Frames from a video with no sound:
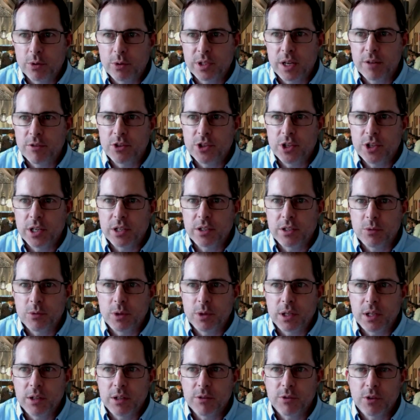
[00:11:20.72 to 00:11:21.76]
folks have a chance to
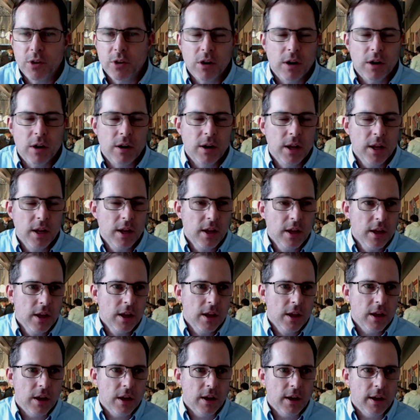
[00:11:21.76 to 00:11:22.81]
win a gift card.
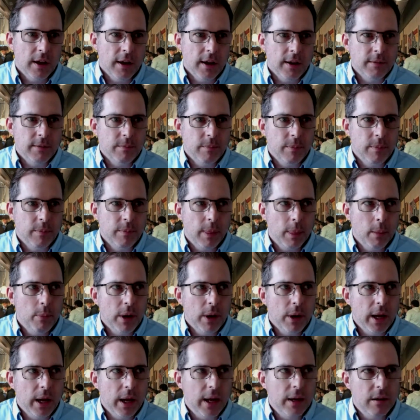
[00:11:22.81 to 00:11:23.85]

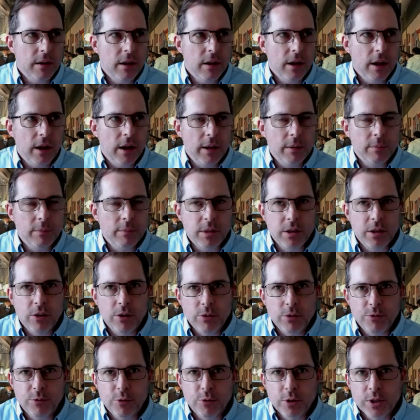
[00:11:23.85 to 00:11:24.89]
But
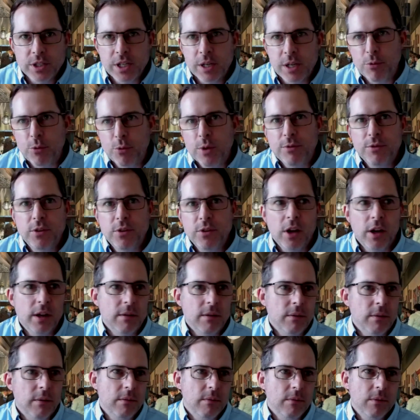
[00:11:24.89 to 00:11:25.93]
for example, we've
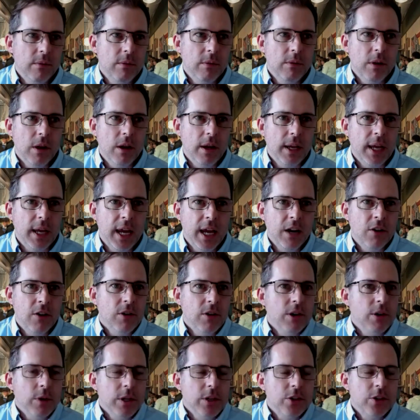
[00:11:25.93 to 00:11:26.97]
done
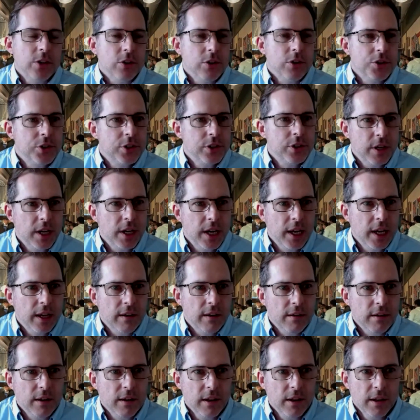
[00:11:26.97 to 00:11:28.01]
catering research,
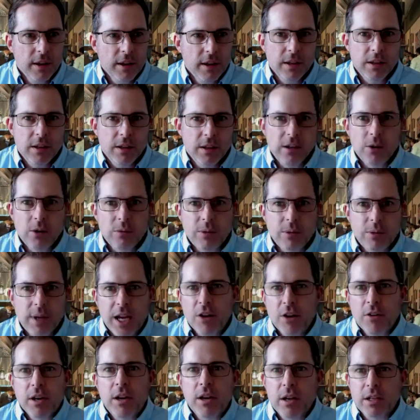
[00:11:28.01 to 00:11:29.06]
and
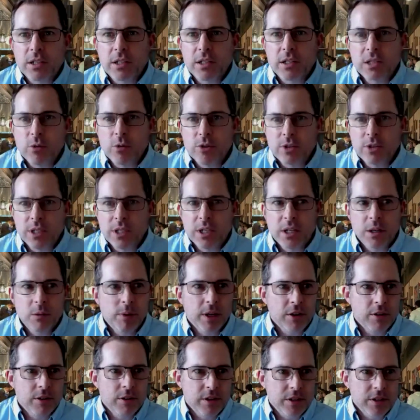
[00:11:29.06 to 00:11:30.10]
catering customers need a
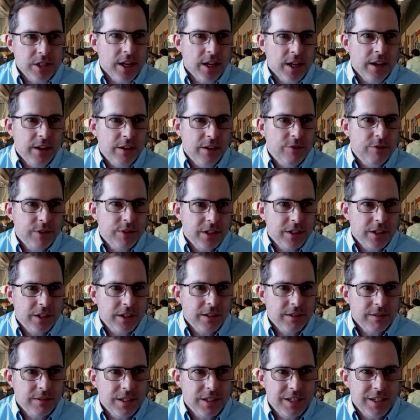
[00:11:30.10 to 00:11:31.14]
bigger incentive
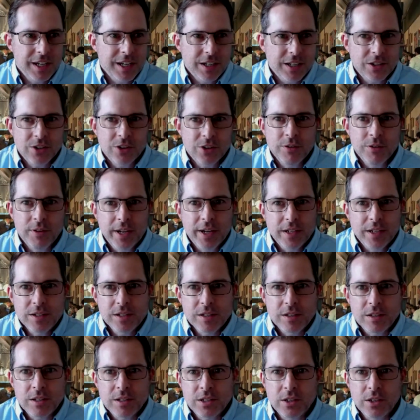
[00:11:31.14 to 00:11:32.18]
to take
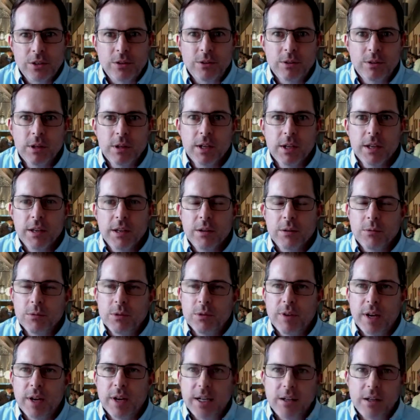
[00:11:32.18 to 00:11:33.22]
surveys, and so
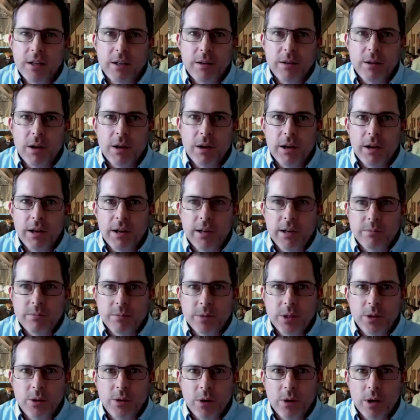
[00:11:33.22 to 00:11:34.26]
we've had to
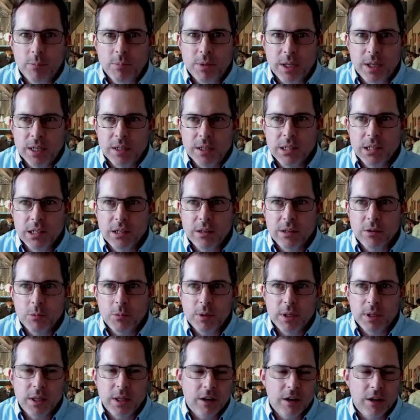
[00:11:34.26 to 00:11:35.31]
up the ante a little
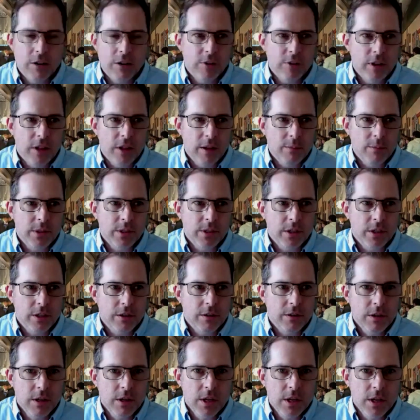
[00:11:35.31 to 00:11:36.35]
bit there for them.
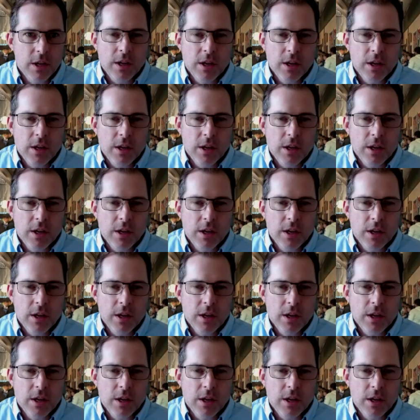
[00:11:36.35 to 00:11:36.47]
So,